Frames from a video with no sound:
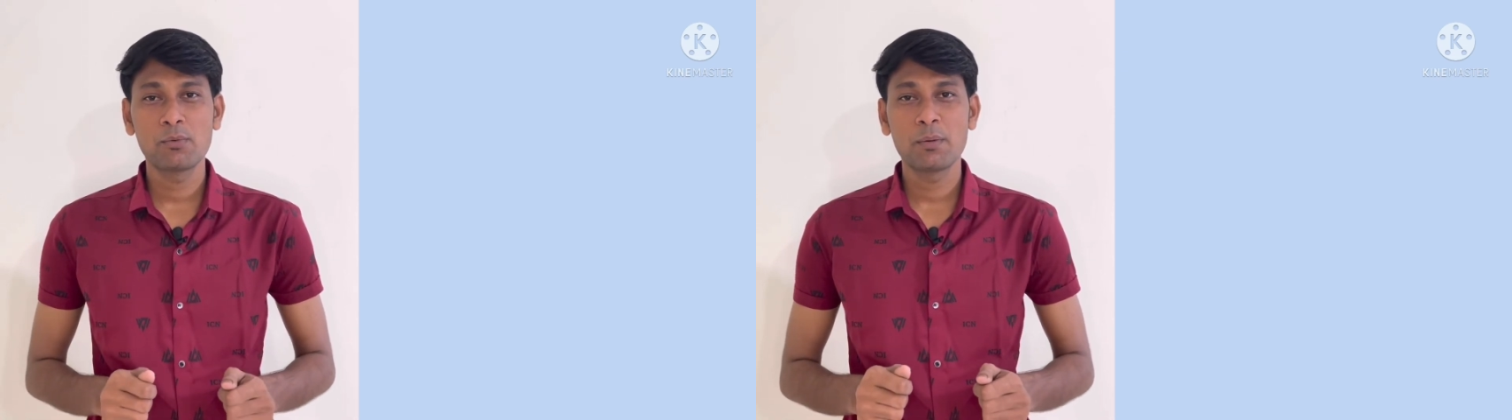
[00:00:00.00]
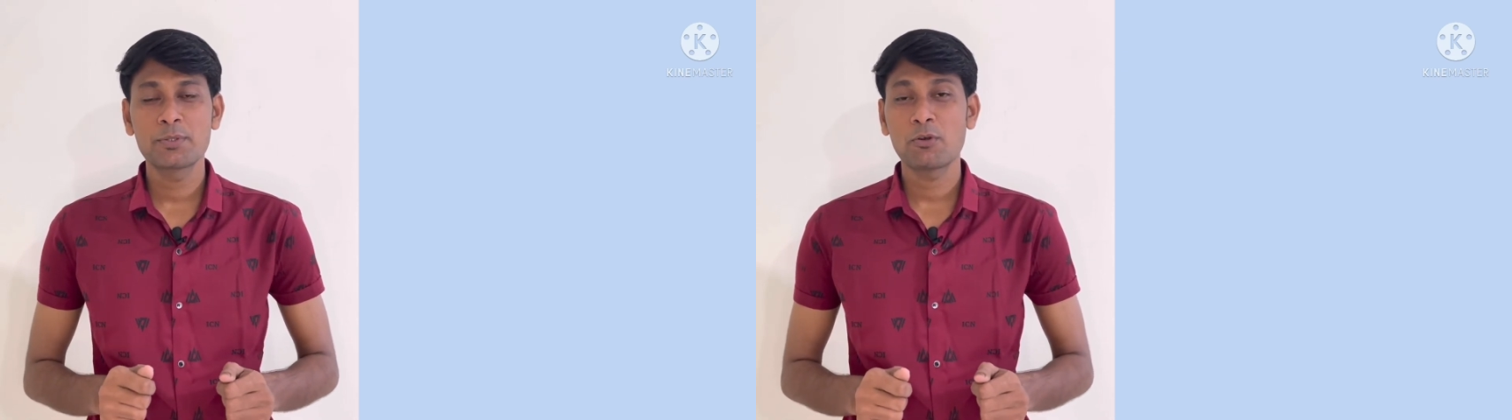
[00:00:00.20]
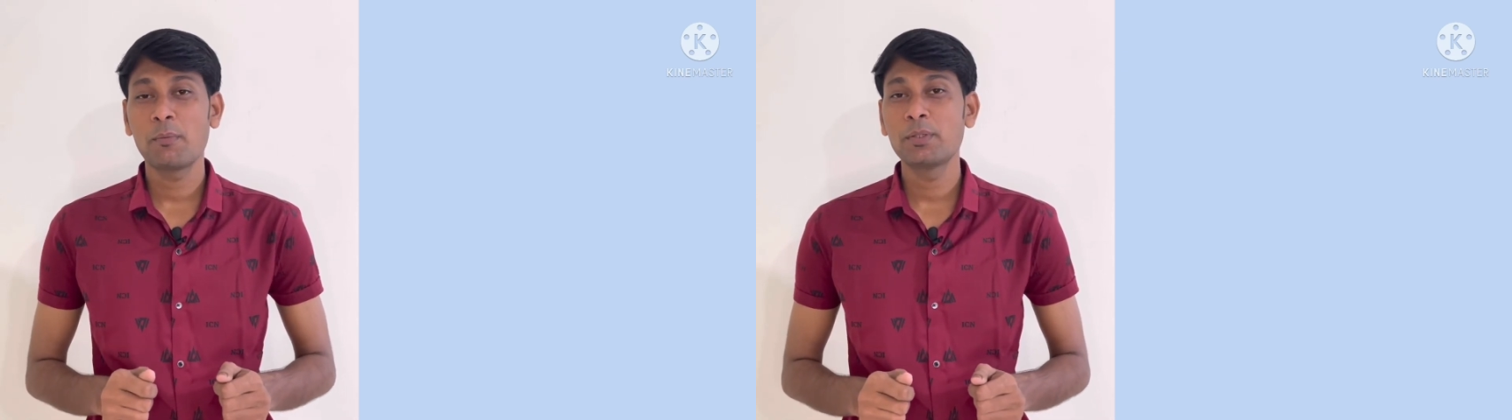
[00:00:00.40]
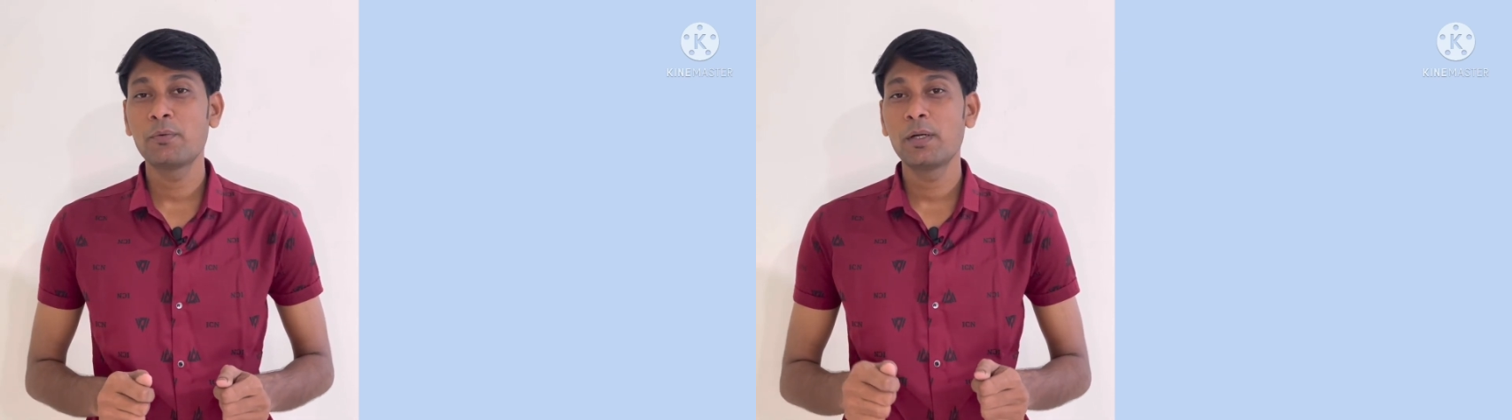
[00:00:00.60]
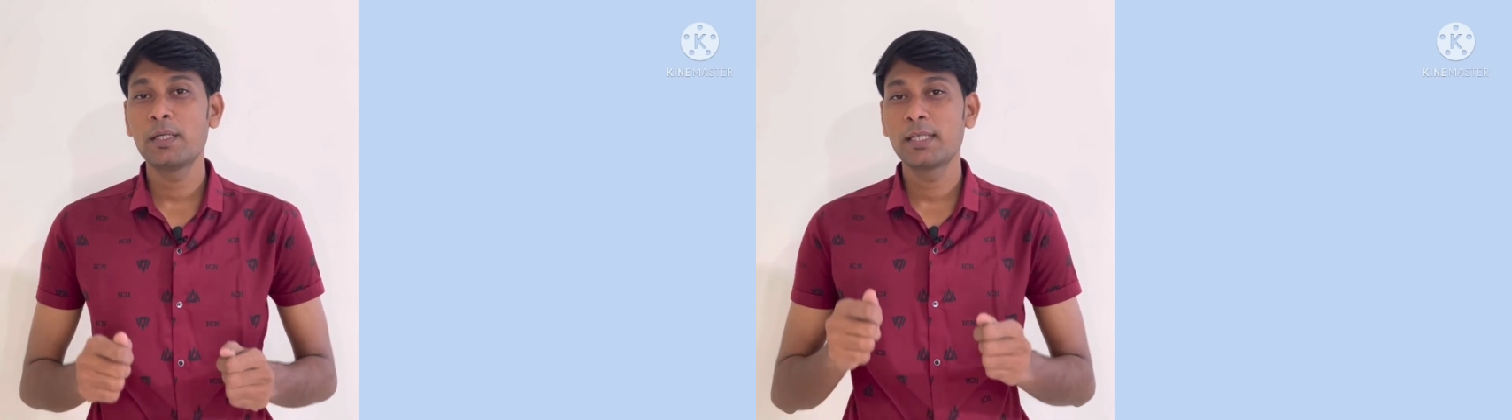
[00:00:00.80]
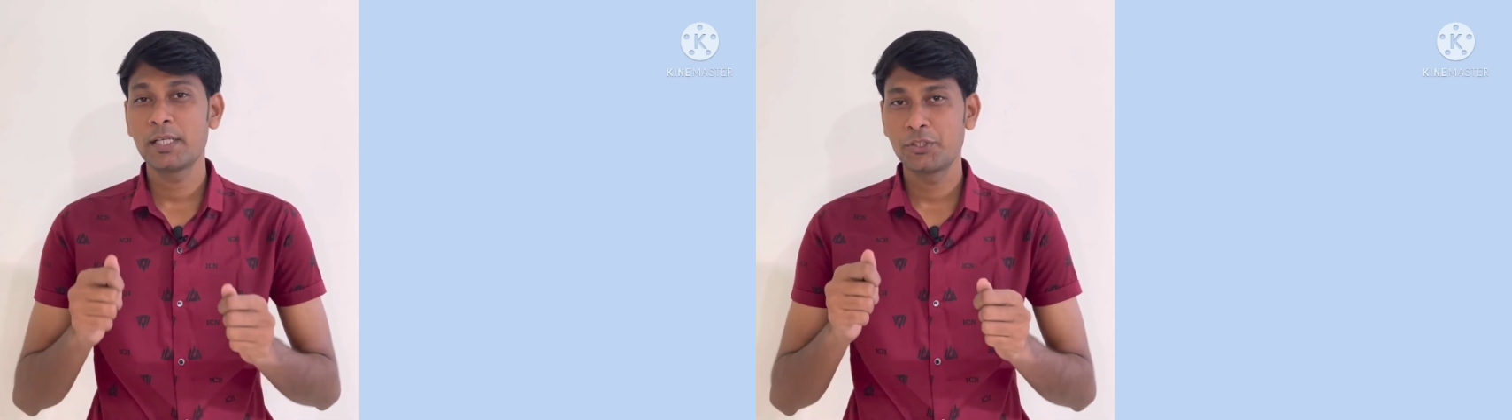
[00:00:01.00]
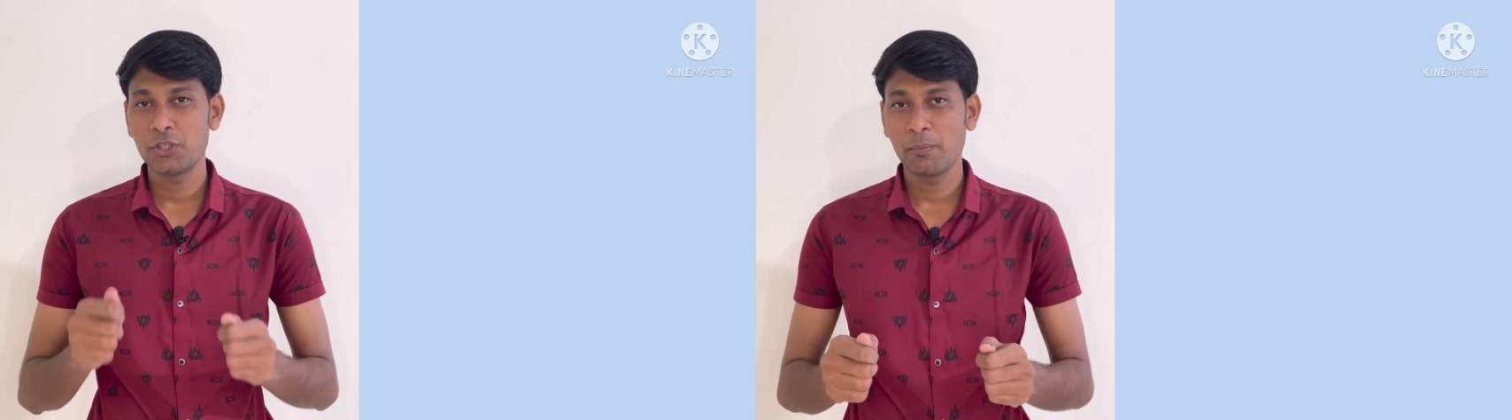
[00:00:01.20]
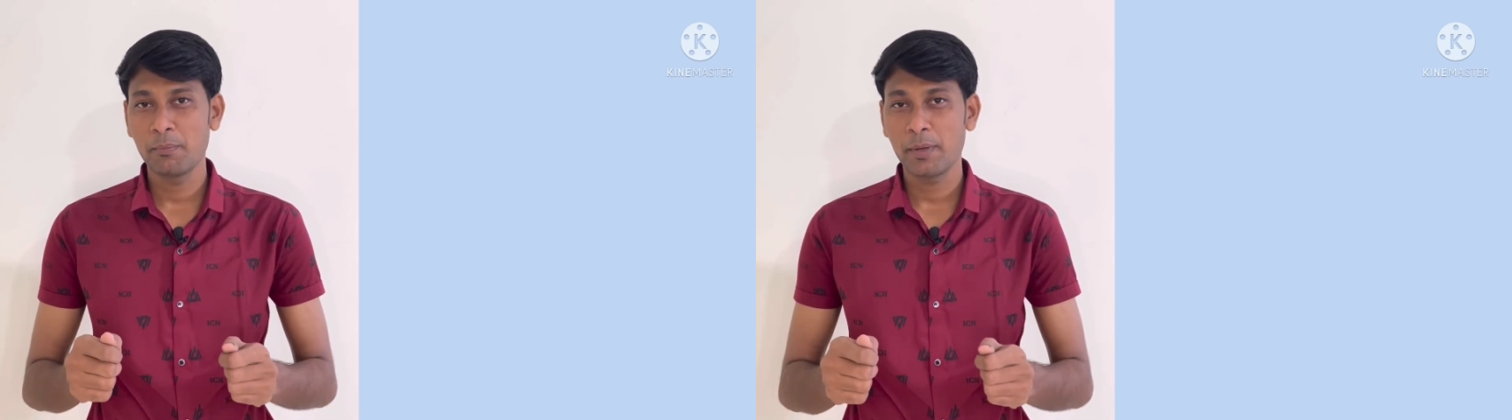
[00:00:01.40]
verbs of the word
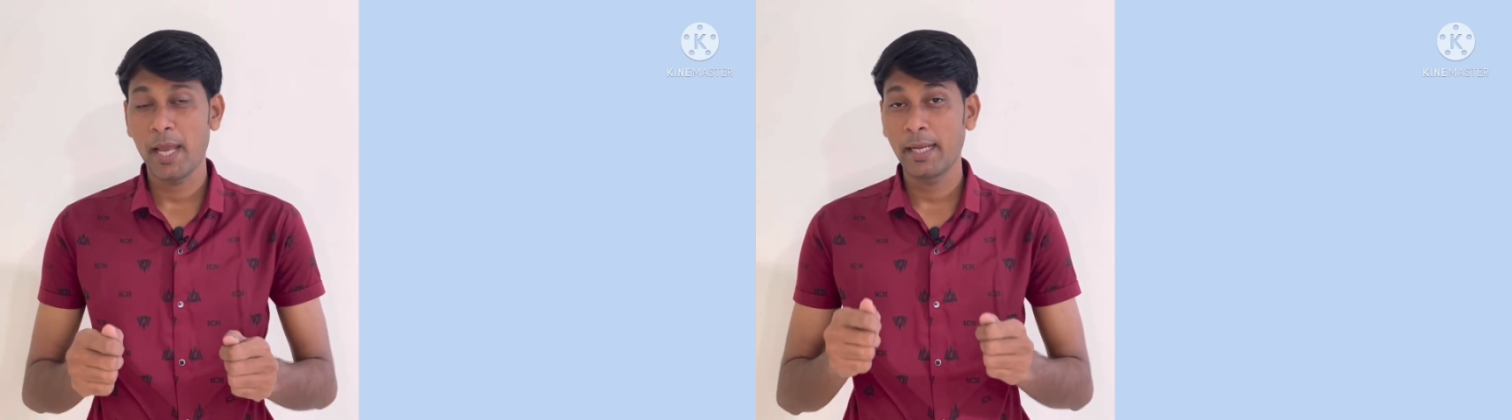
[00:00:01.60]
jump,